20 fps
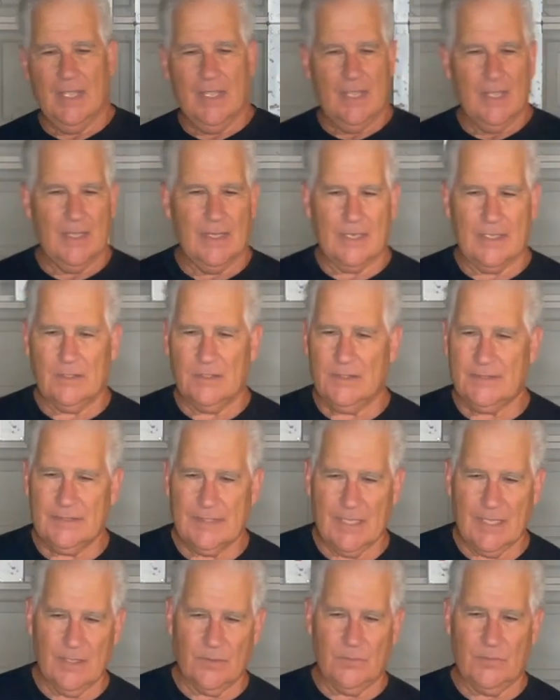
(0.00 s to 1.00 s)
And I look
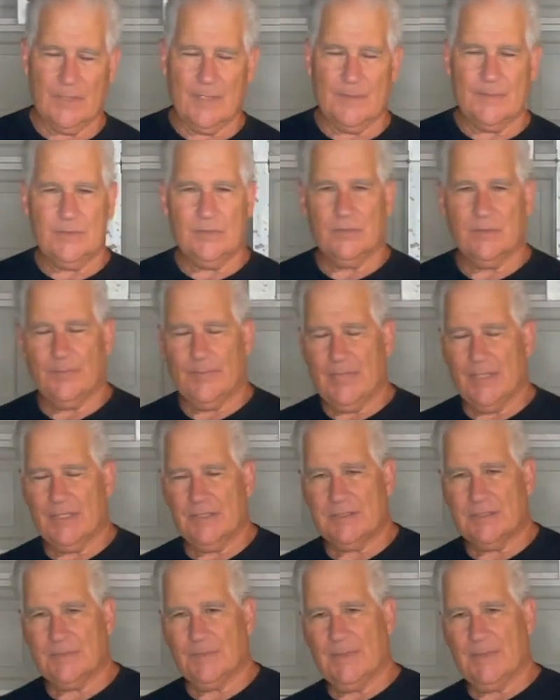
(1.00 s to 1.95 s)
down when I'm doing punch